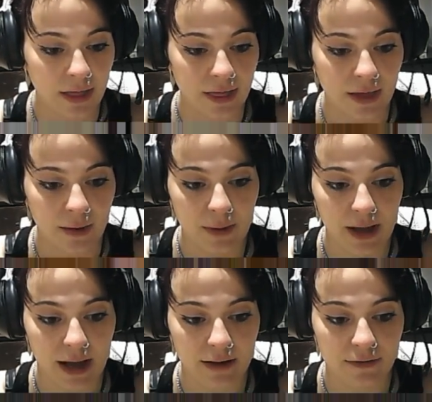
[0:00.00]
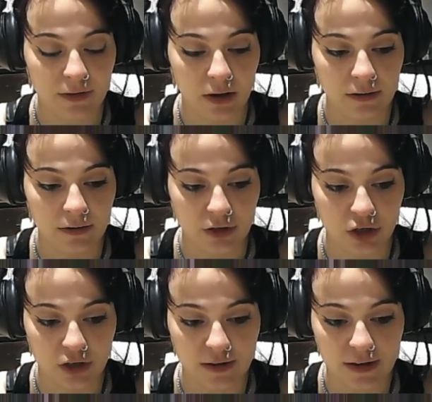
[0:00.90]
Then we have Dalton
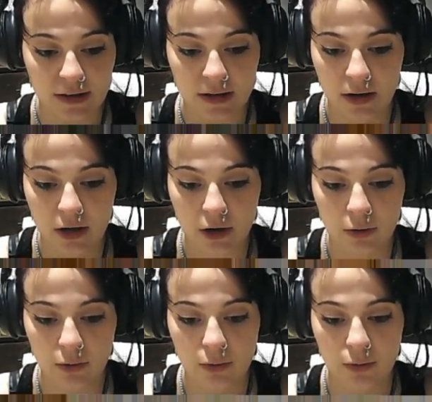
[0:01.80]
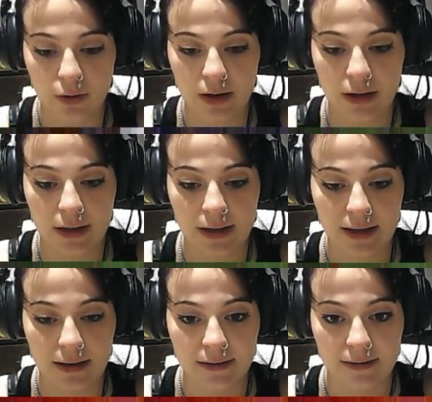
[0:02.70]
Richardson, who
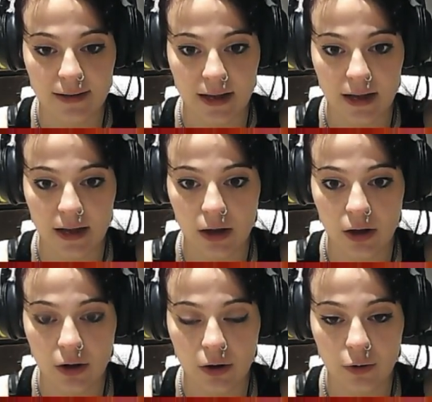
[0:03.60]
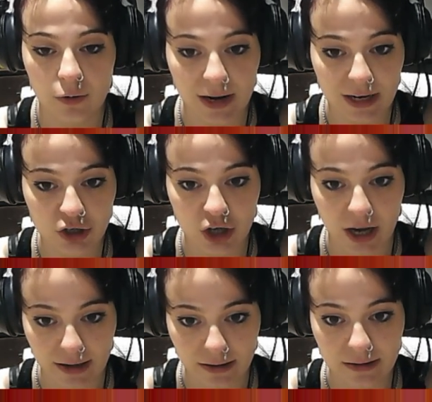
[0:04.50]
is the
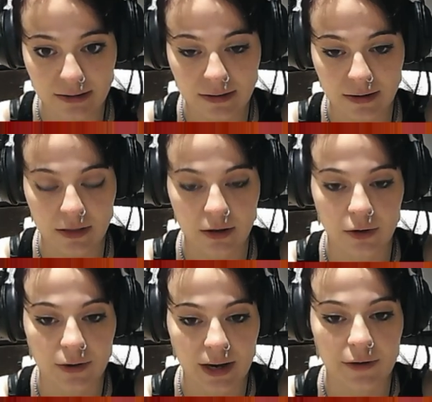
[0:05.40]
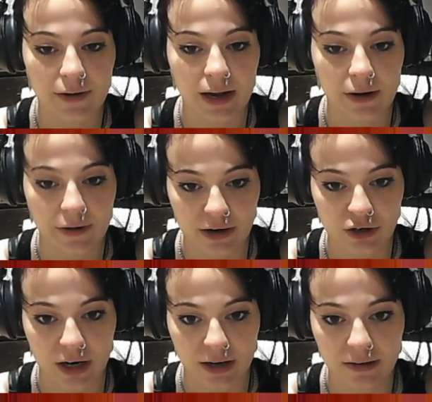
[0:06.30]
grandchild, the great great
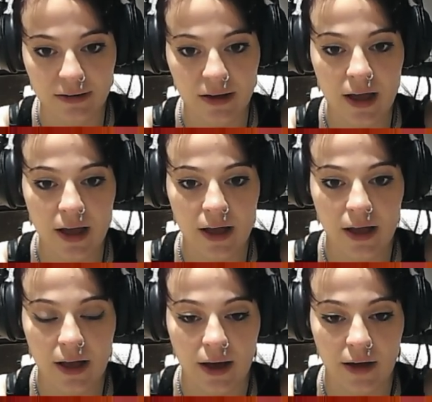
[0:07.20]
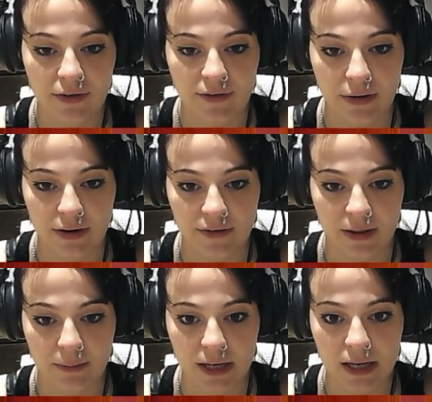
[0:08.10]
grandchild of the founding
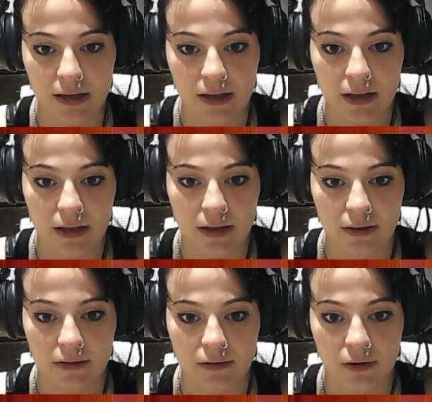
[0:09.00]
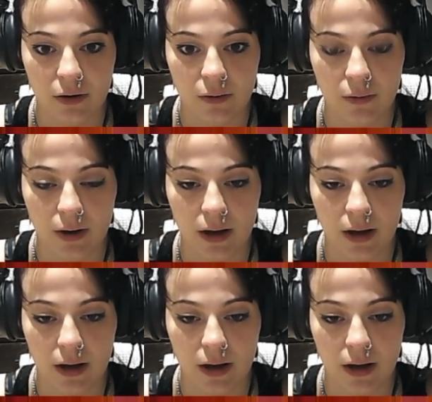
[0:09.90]
family. So